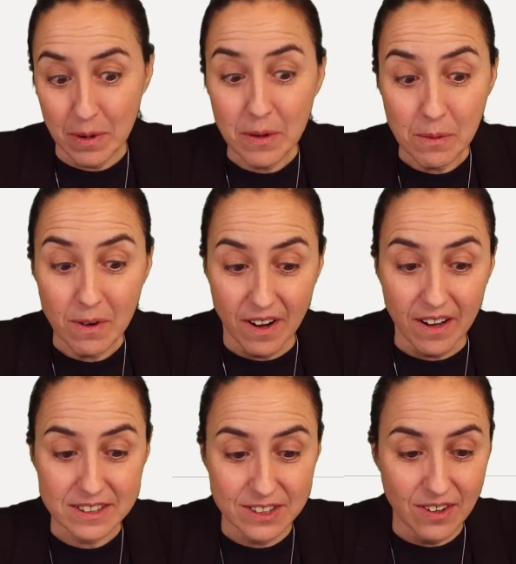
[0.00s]
it
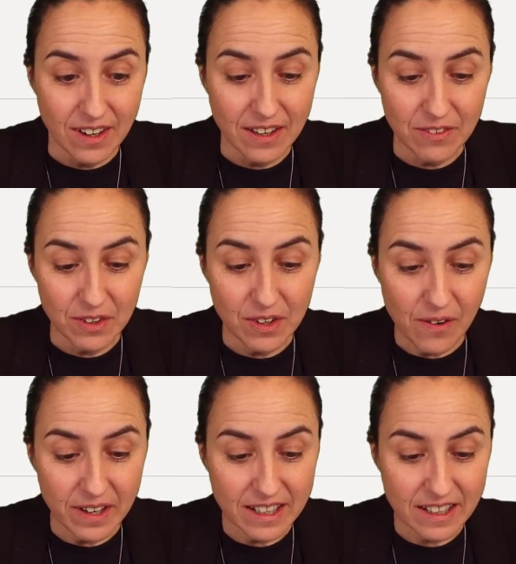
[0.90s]
works. So if you
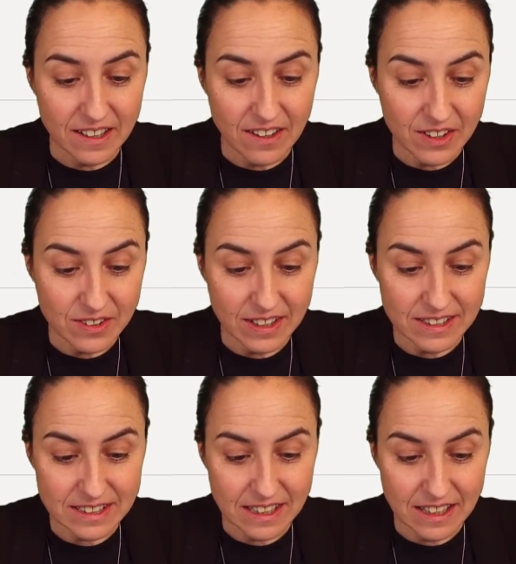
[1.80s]
go in here, you
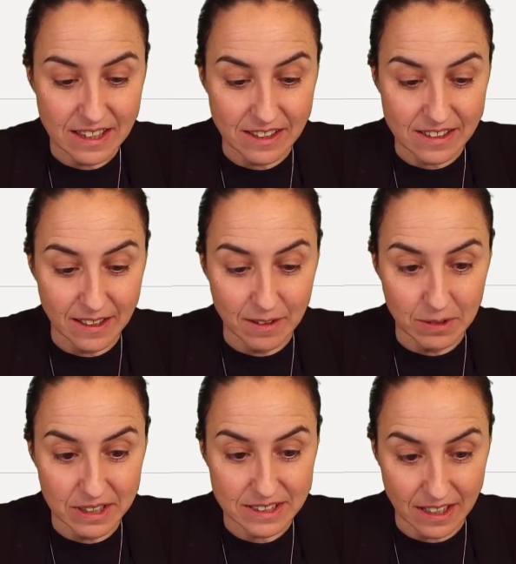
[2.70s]
can see that the
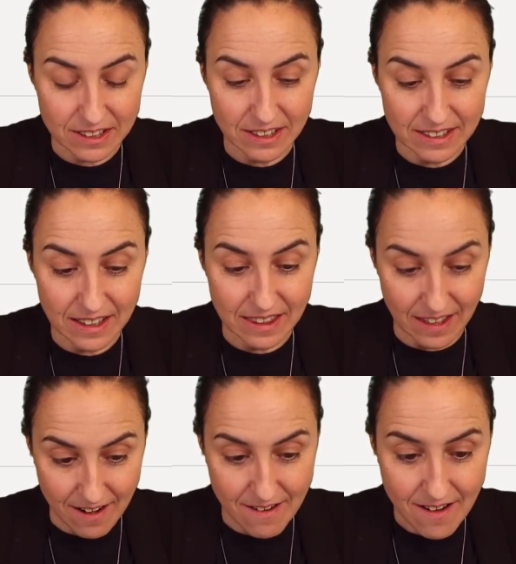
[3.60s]
table is actually
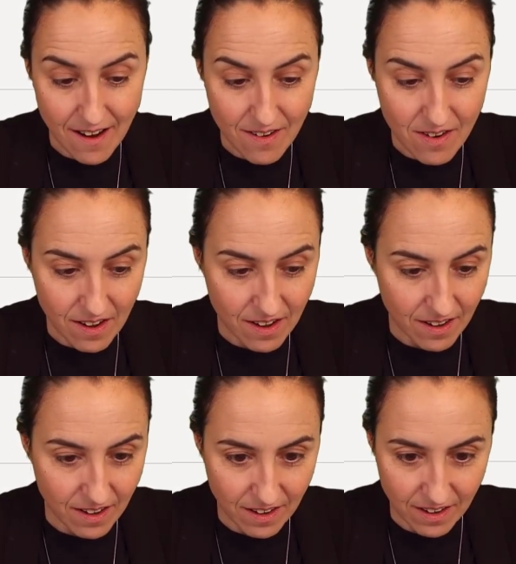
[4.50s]
there now.
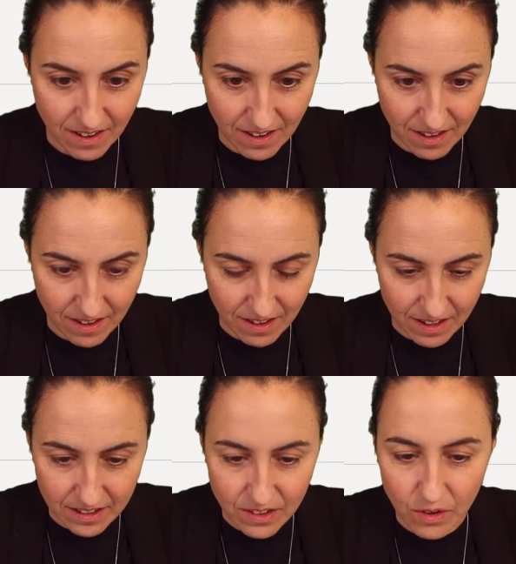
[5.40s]

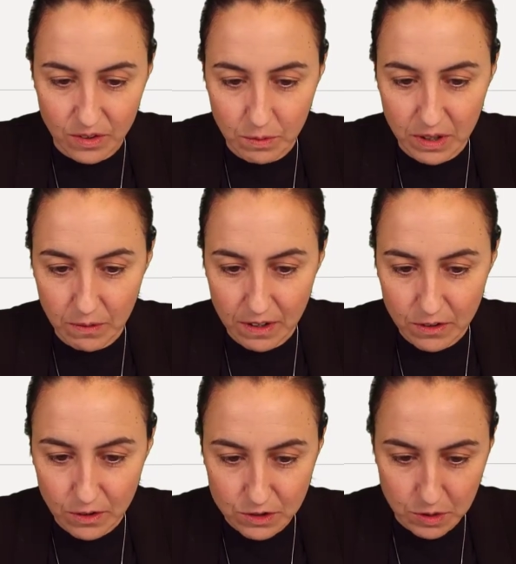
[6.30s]
No, we are
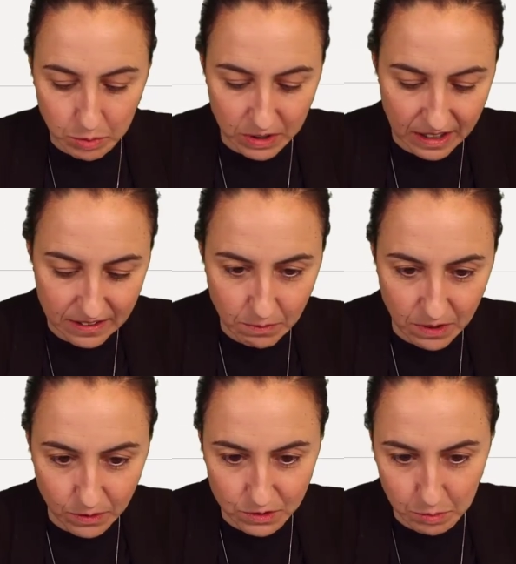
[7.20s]
not going to put data,
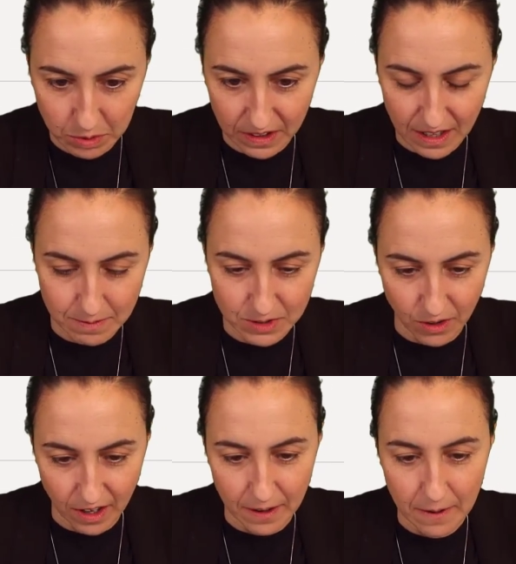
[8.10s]
we're going to put name,
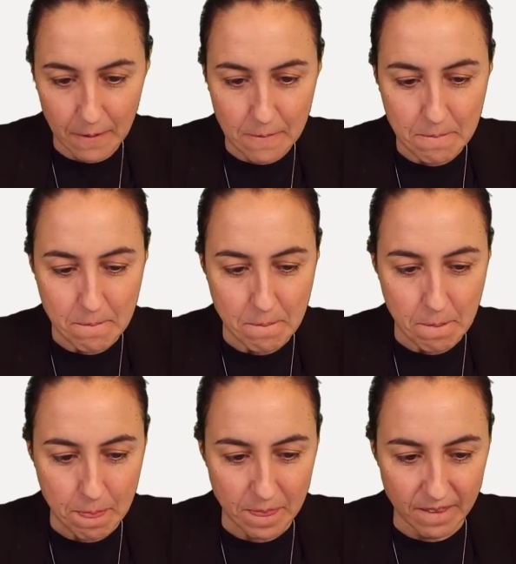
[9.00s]
sorry.
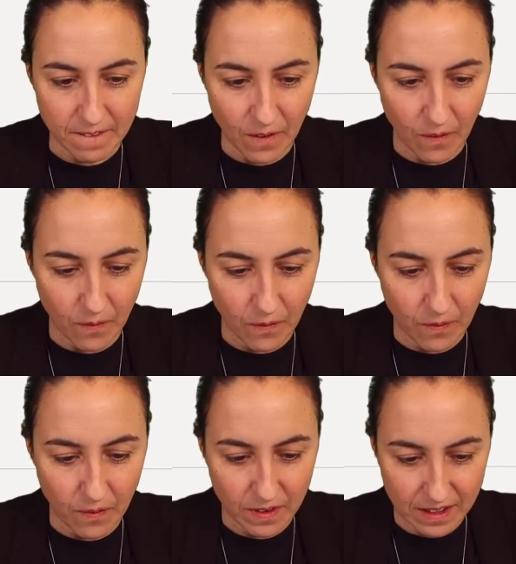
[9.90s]
So
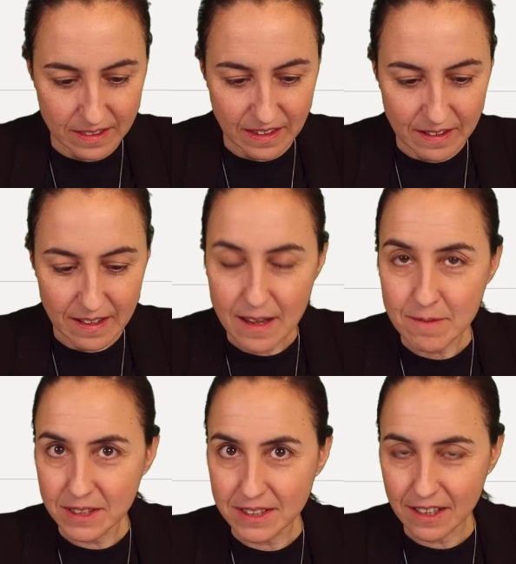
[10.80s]
the
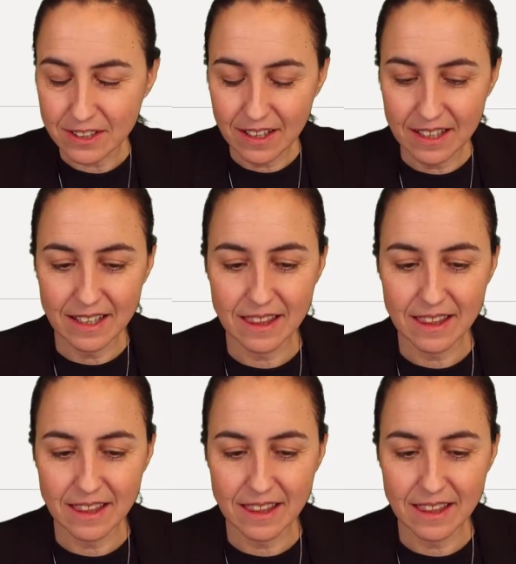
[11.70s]
name is actually